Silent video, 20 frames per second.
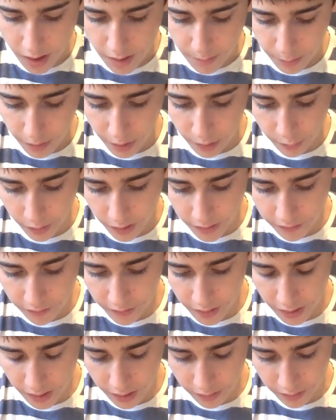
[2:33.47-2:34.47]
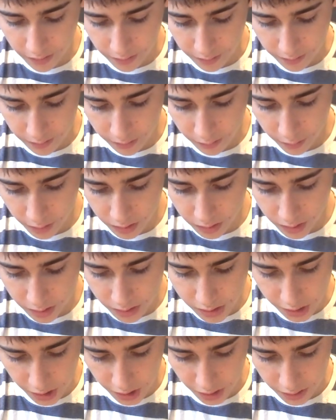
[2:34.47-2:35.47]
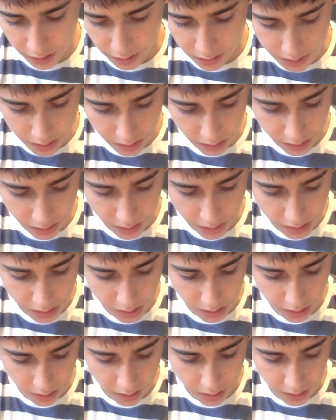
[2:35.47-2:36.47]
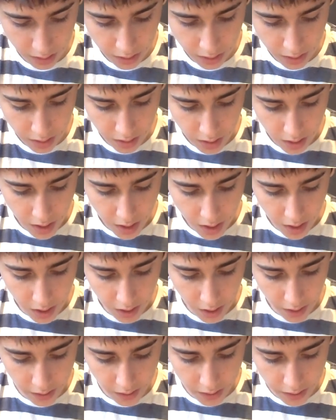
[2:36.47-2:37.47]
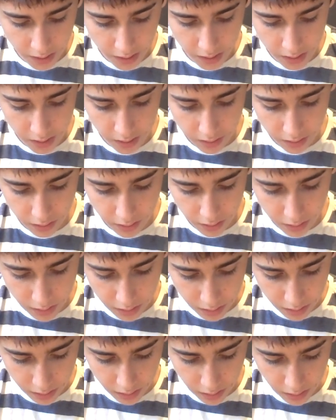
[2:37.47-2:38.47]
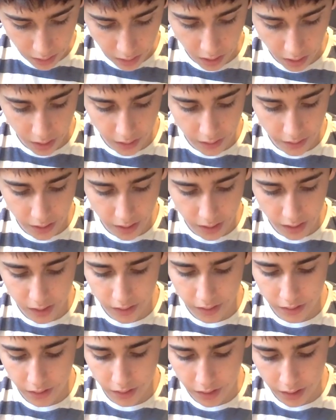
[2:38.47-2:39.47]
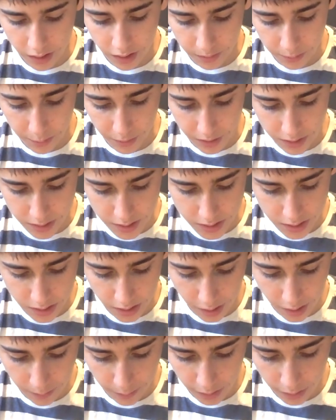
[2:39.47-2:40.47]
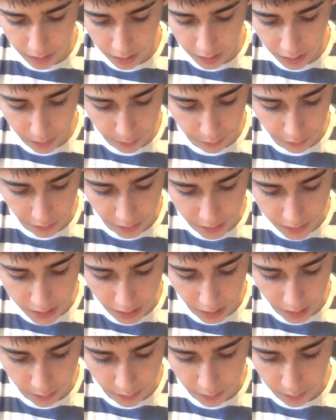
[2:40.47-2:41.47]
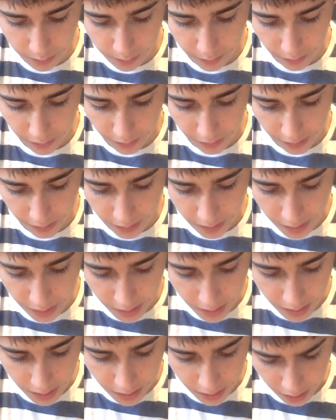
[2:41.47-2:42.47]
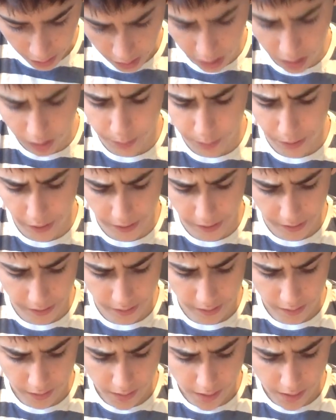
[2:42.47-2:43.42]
My wife and I want a child, said Gershon. I hear you can help us. Name at your price. I'll pay.